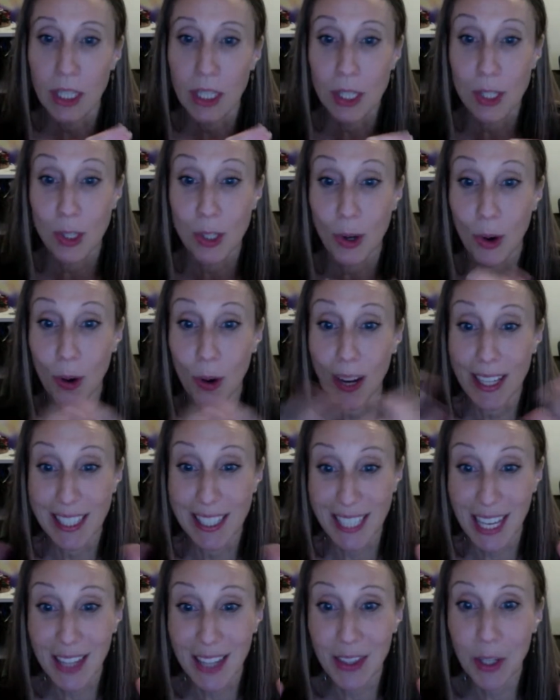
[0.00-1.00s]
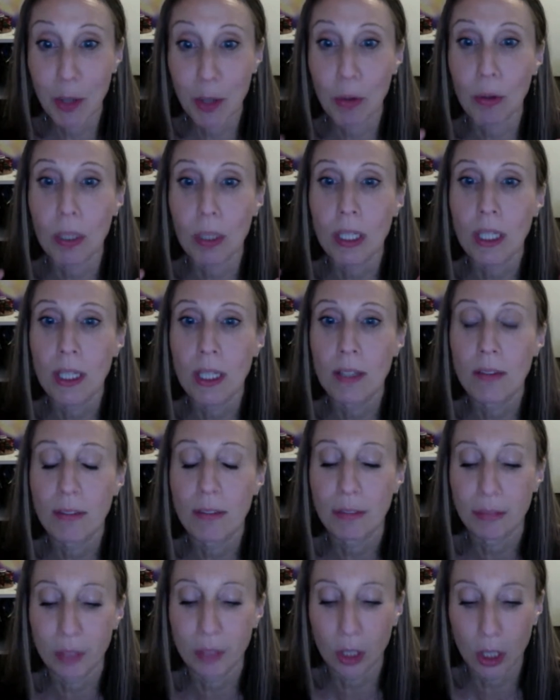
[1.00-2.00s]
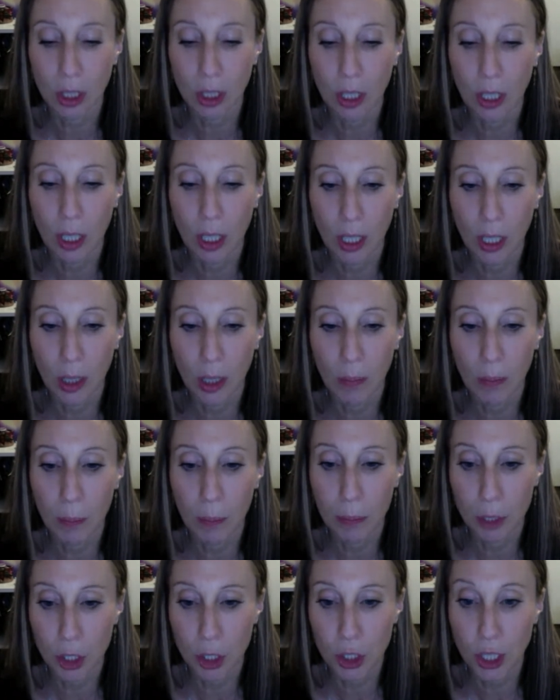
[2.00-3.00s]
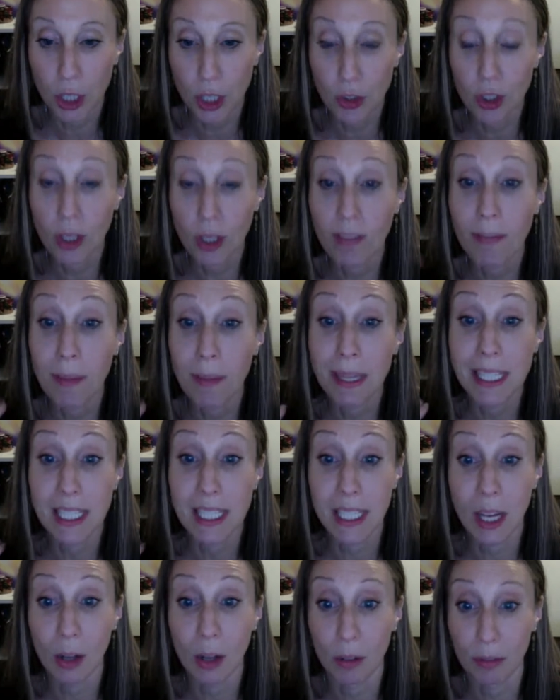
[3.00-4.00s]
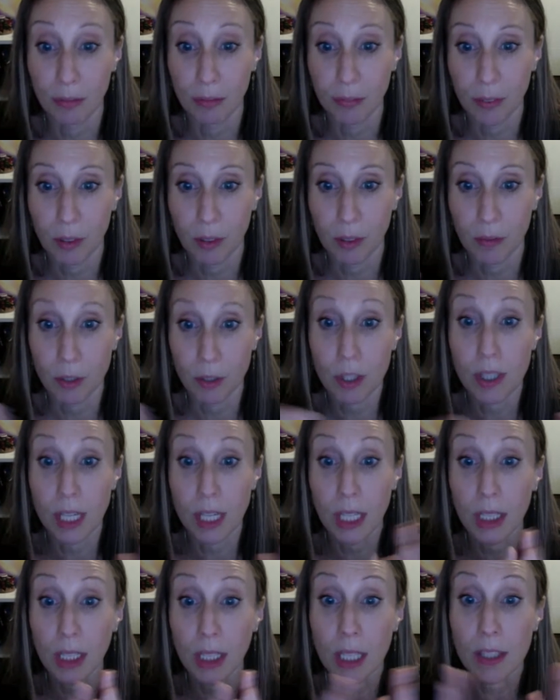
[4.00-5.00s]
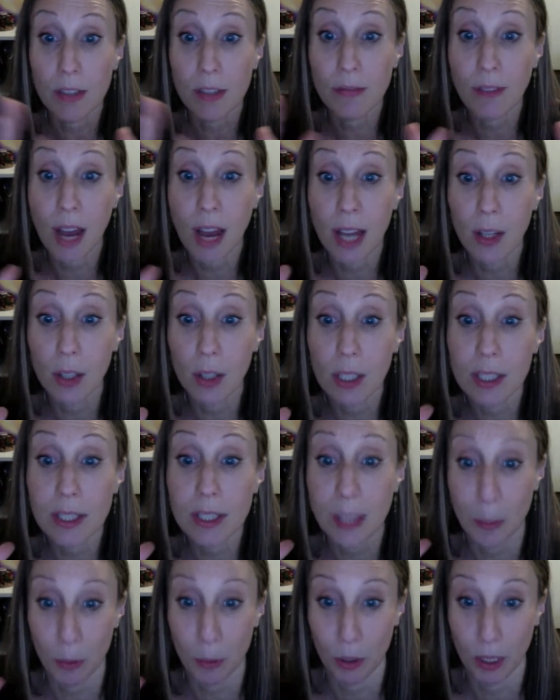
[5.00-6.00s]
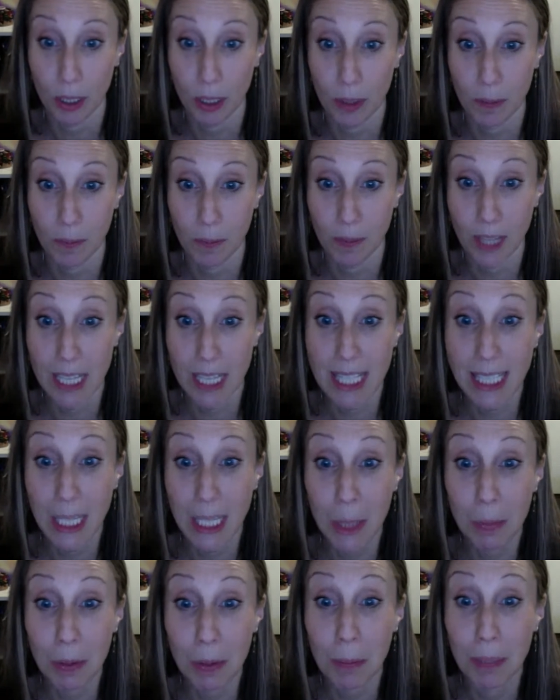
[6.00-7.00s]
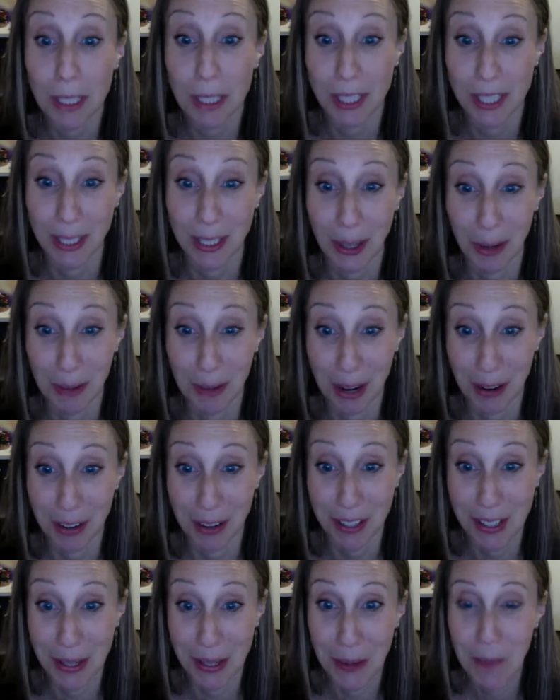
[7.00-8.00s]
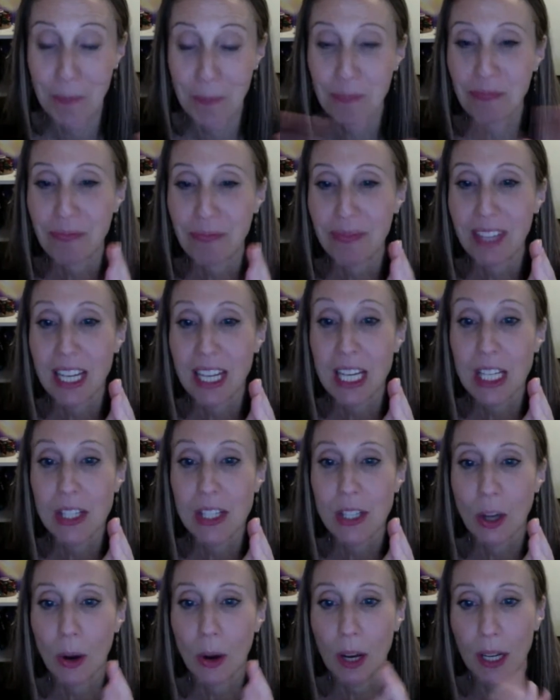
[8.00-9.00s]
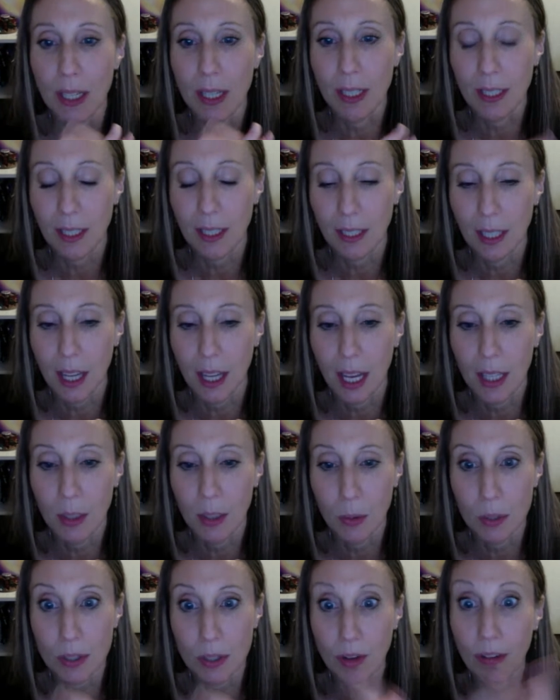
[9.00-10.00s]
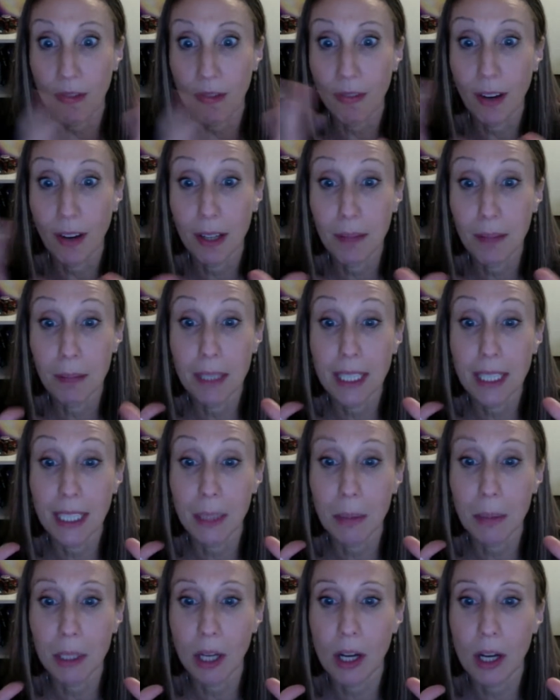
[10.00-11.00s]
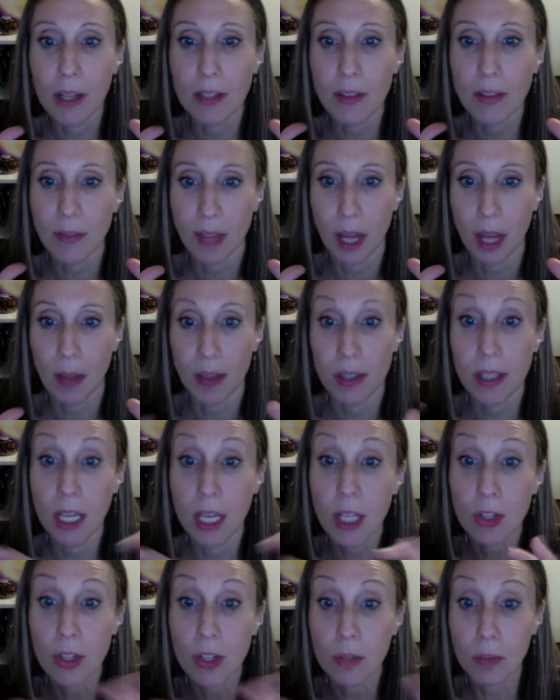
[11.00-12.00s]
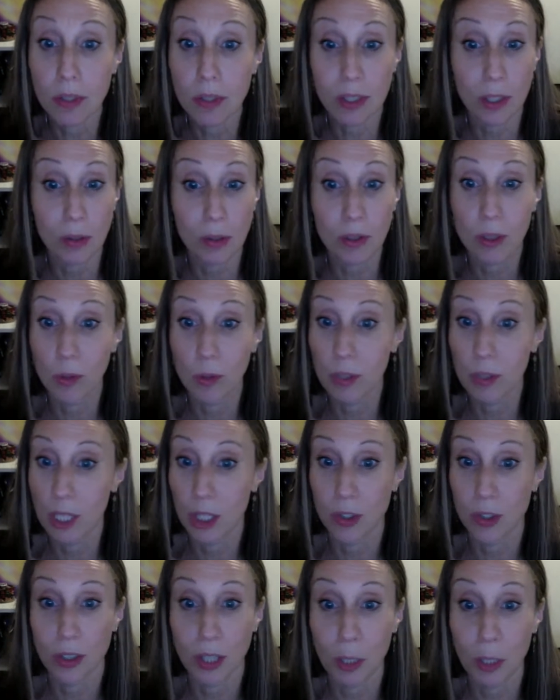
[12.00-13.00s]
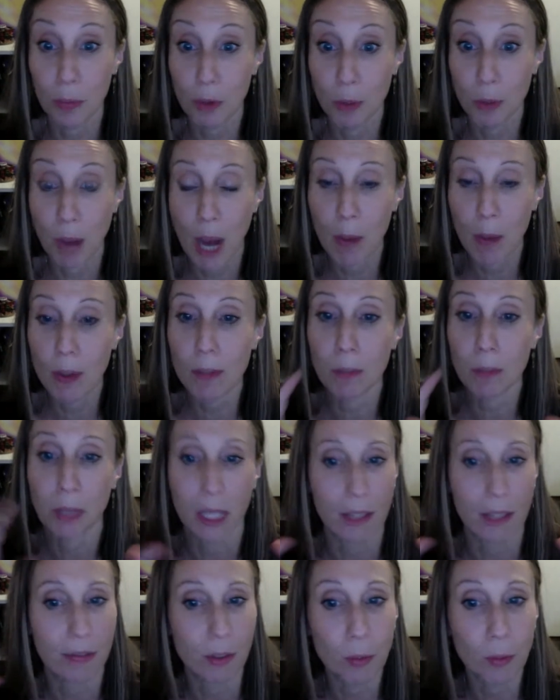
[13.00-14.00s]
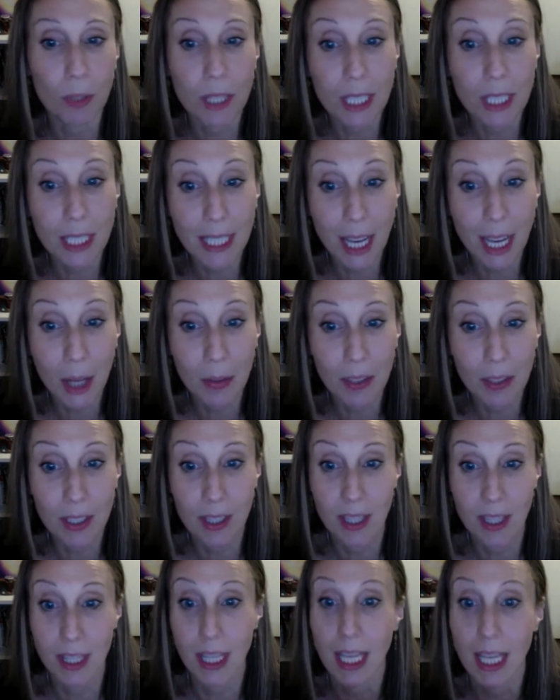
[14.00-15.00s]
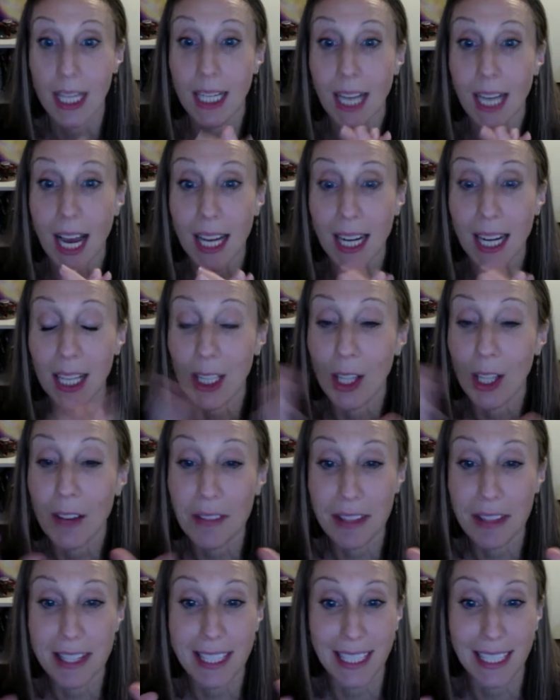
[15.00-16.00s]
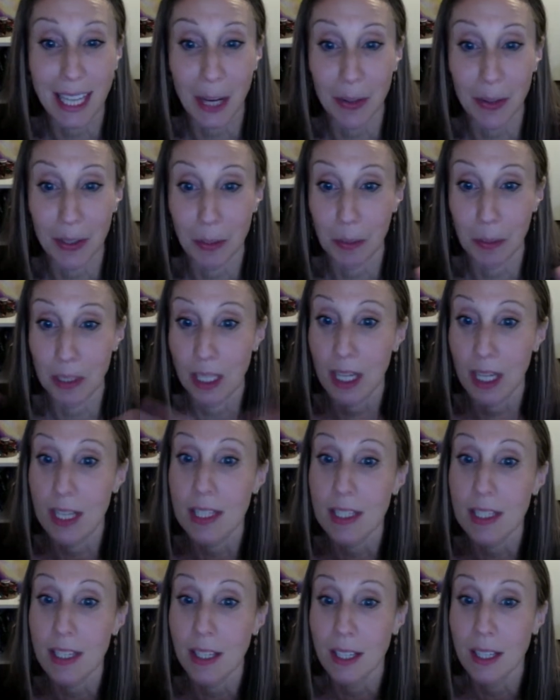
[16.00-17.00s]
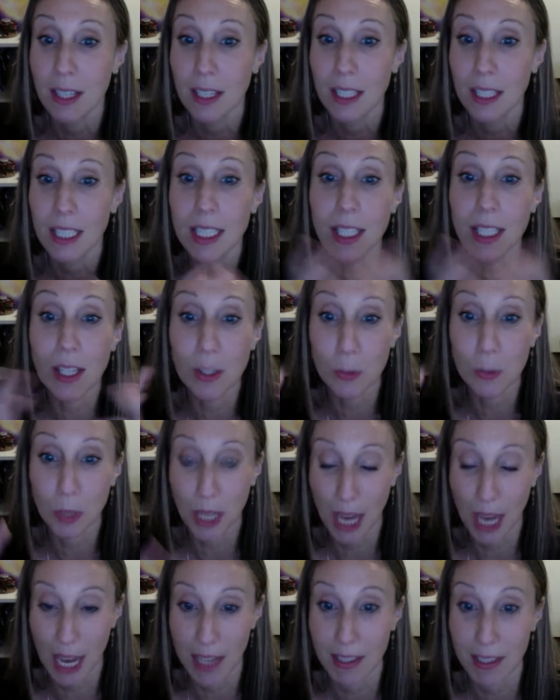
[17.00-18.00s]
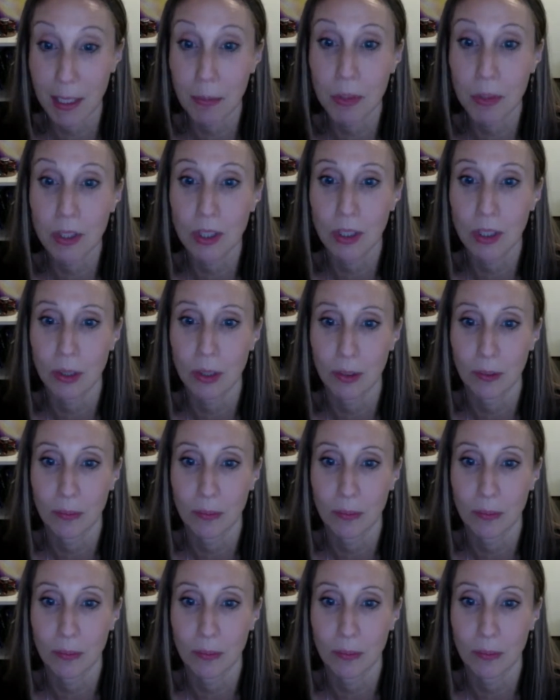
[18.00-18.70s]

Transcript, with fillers: So I sat there in full um, appreciation of myself for saying, let's file separately. Let's keep the peace in our marriage. So I, and it was a fun meeting because of that. The tension was, there's no tension in the room. I was playful with the accountant. Thank God I love this accountant because he does what I ask him to do.